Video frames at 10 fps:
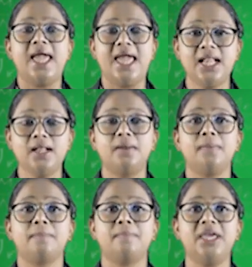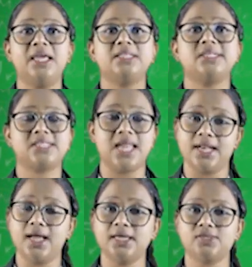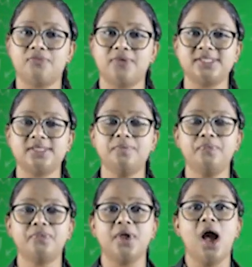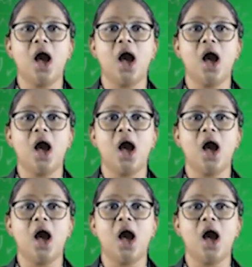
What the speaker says: L be the slant height of frustum,